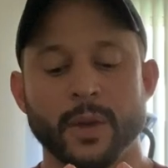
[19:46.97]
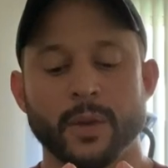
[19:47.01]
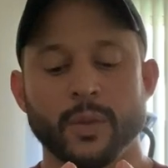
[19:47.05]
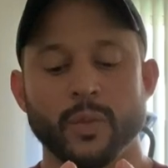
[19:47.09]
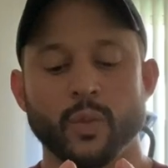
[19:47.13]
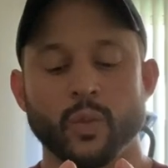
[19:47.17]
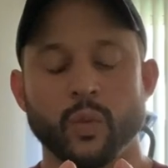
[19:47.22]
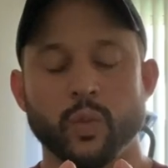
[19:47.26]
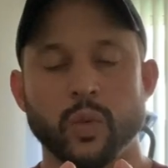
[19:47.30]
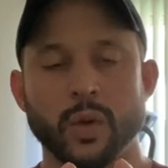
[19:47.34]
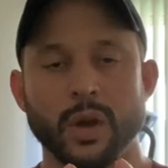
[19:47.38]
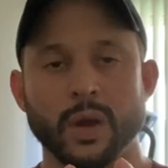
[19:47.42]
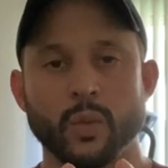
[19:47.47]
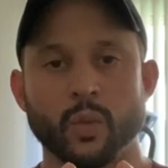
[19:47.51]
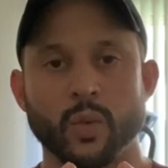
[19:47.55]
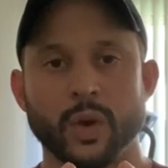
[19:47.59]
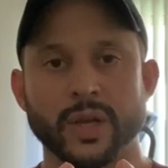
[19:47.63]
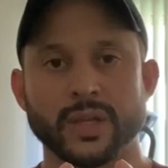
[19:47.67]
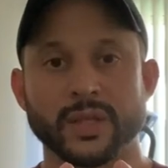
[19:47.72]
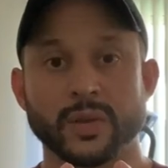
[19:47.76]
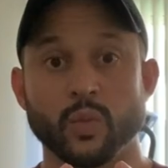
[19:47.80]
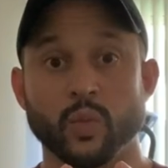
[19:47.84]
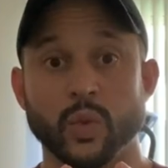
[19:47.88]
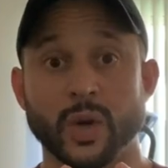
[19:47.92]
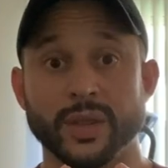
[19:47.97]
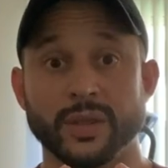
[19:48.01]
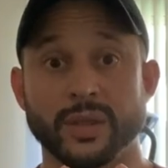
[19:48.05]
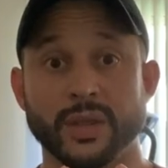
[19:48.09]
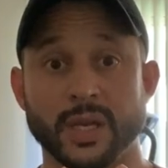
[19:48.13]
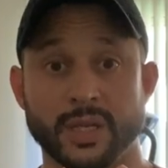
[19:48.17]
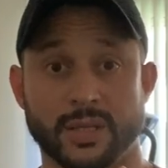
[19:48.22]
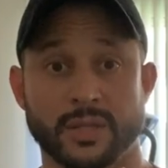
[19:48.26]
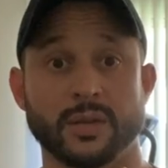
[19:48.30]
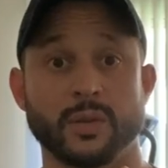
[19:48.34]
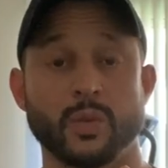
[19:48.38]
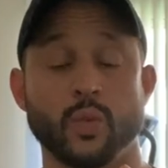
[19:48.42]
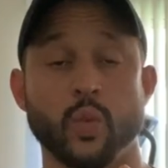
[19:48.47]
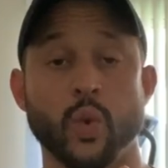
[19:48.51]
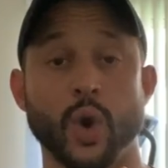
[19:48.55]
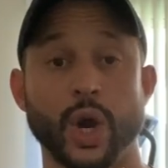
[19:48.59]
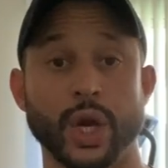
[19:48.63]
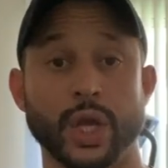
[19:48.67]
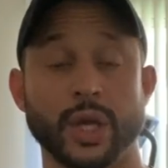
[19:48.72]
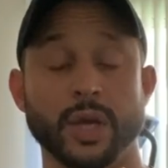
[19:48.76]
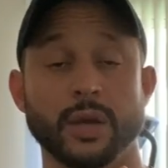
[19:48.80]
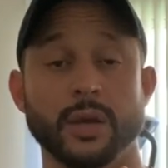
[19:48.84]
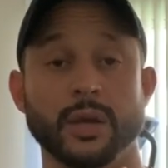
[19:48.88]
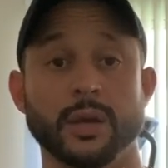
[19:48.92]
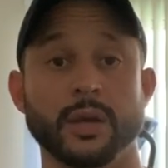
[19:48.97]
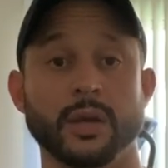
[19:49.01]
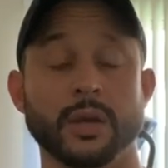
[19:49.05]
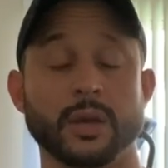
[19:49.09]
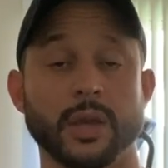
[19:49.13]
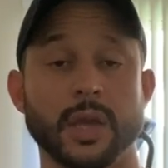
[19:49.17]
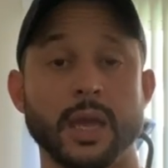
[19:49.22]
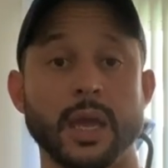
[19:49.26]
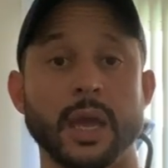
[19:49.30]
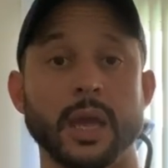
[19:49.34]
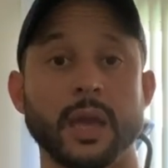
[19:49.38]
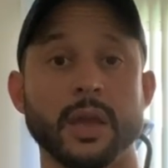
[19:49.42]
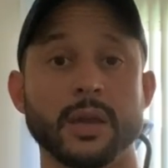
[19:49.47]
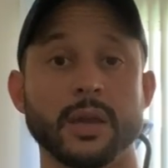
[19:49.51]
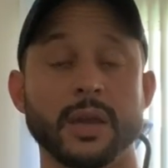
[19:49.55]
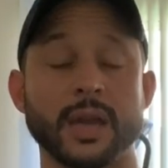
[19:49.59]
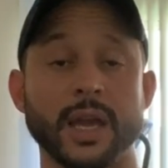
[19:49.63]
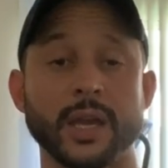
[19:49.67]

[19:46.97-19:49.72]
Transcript: what works and what doesn't work, okay?